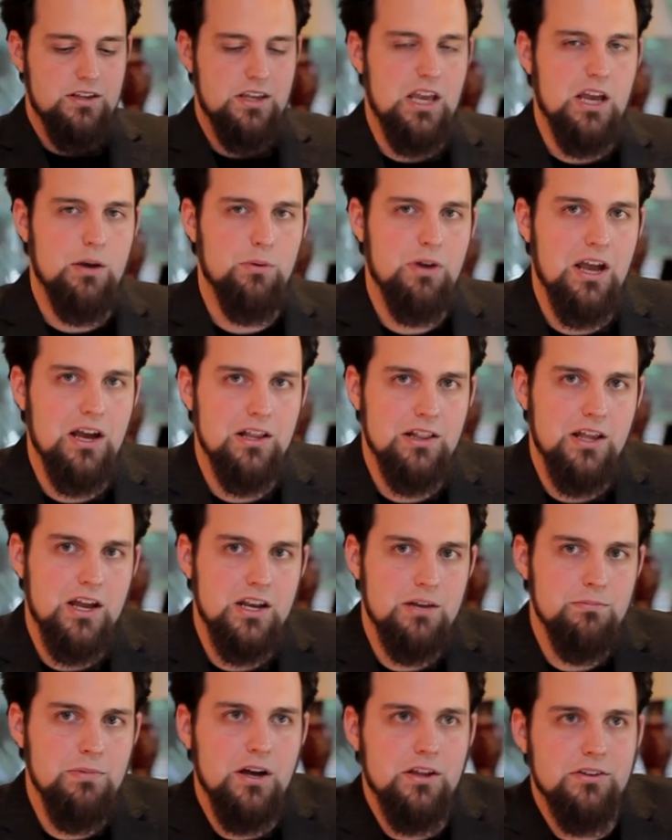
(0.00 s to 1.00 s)
Yeah, we outlined
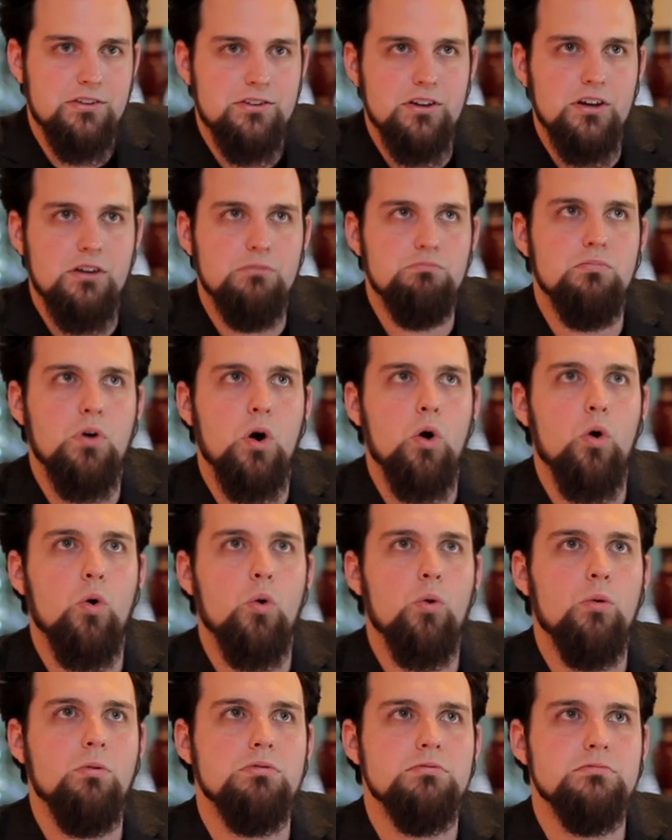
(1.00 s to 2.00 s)
about, uh,
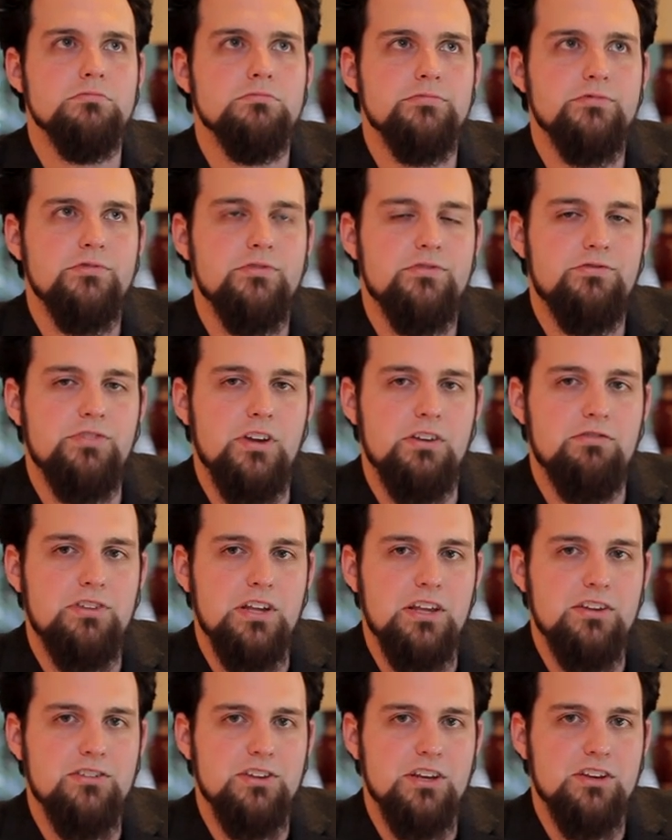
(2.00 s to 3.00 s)
oh,
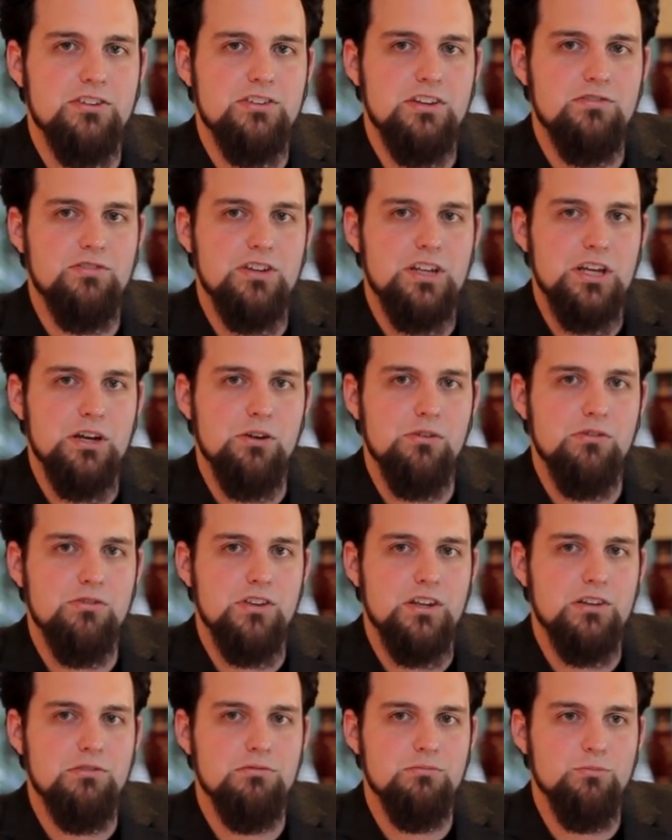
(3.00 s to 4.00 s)
50, 60 videos
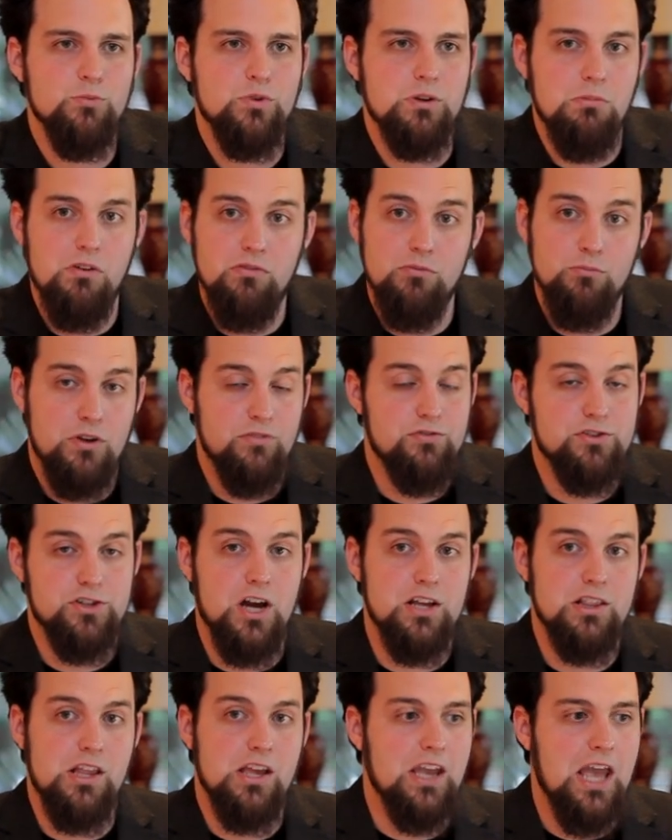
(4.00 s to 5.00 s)
that some of them we've
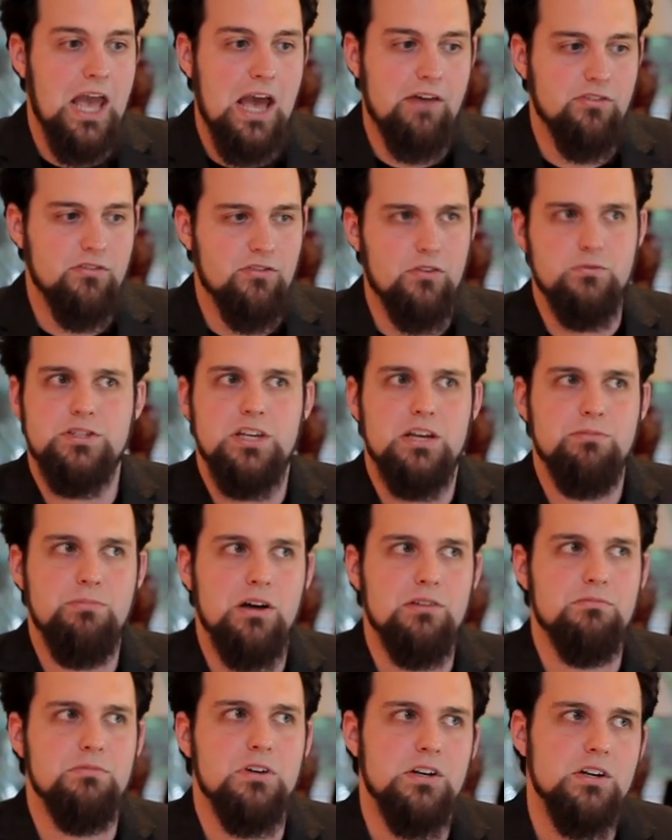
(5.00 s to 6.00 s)
shot like half of them. I'd say
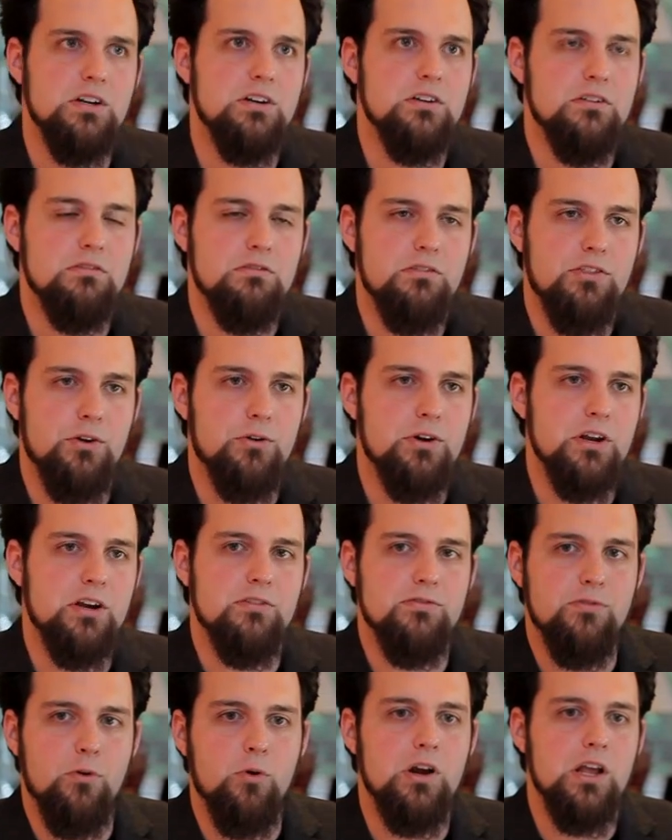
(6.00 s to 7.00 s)
about 30 or
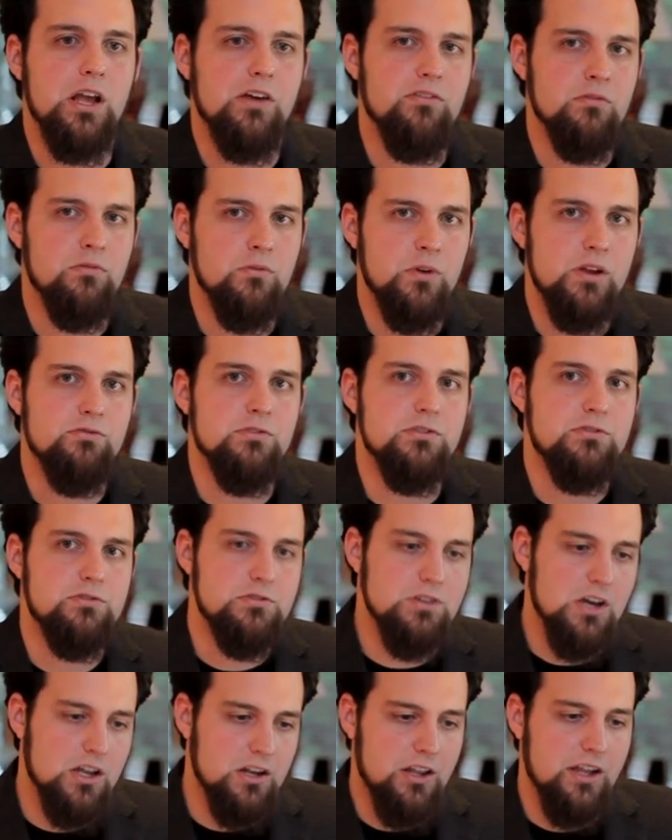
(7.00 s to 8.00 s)
40 of them we've
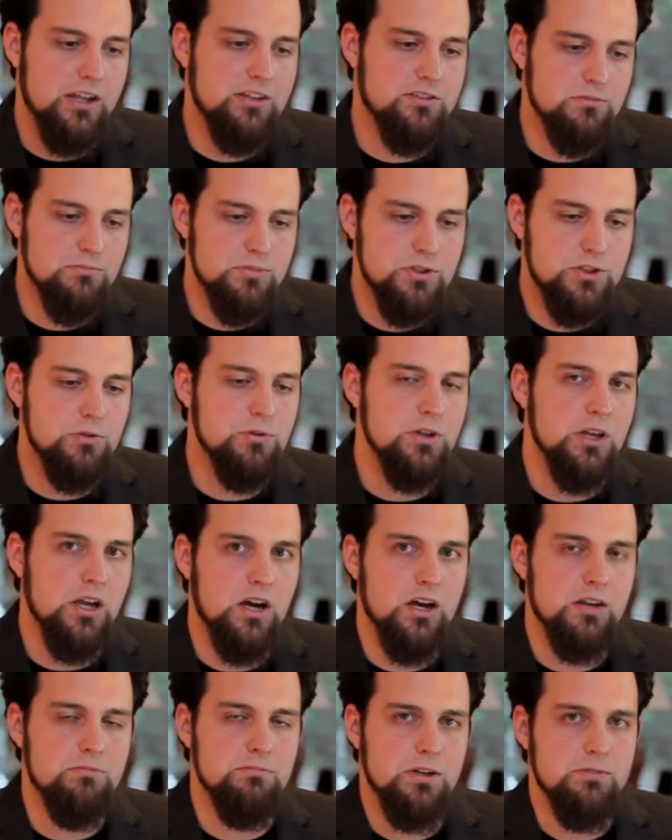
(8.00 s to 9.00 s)
done like some shooting
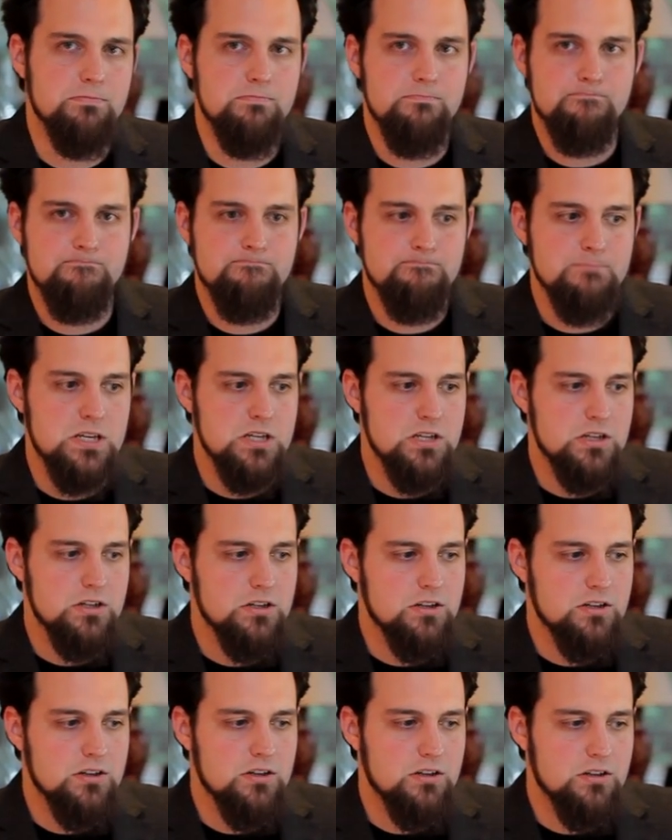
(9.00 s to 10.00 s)
on, but
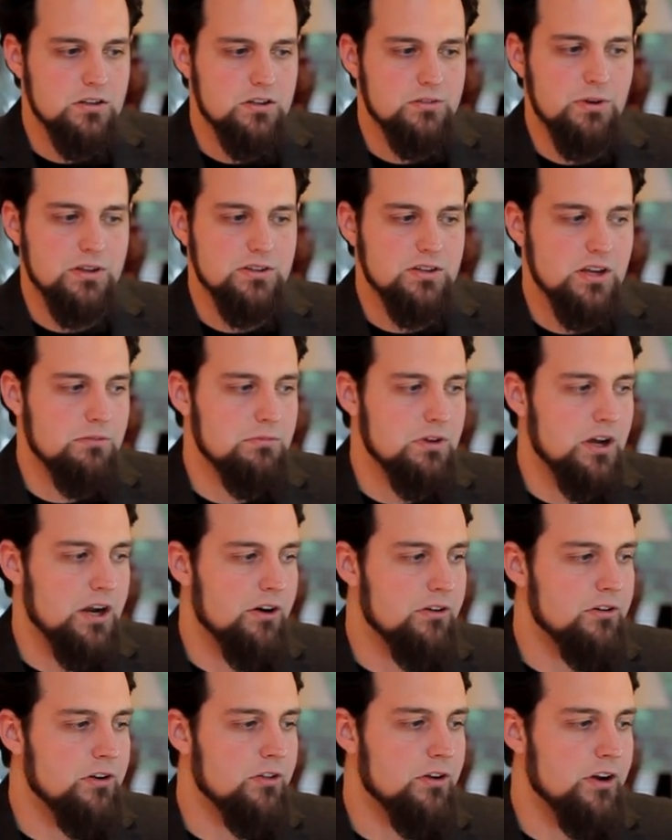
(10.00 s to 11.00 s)
it's about time to
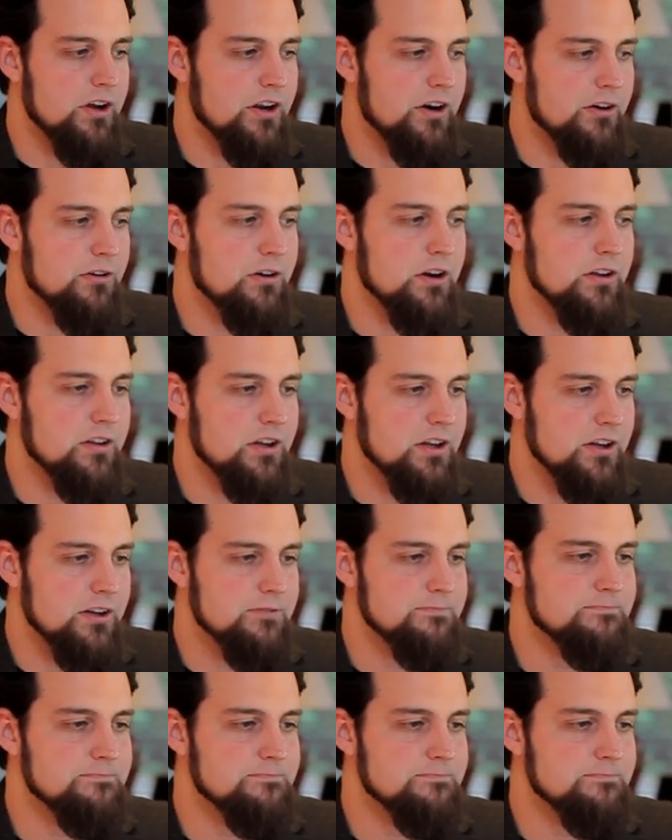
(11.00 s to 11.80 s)
hire another editor, I think.